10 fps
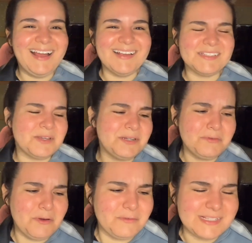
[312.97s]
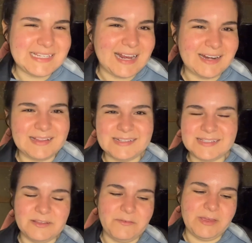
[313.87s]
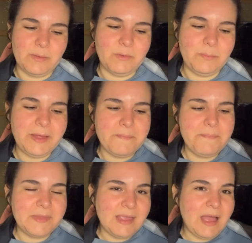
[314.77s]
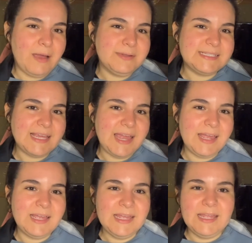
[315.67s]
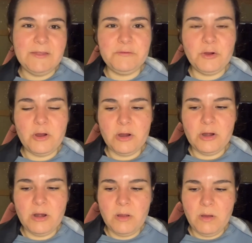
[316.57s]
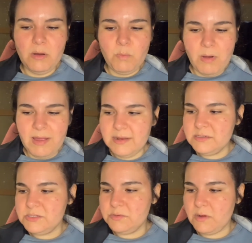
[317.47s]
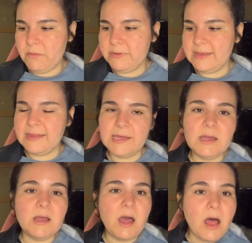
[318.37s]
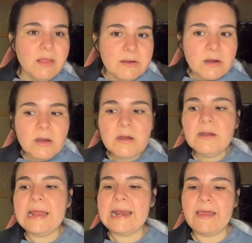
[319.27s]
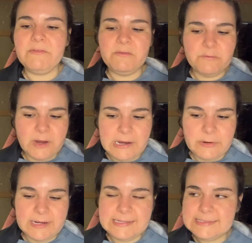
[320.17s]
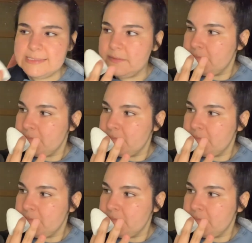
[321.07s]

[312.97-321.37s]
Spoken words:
So I don't know if it's technically still available, but I would say if you're one to not really like color and heavy fragrance,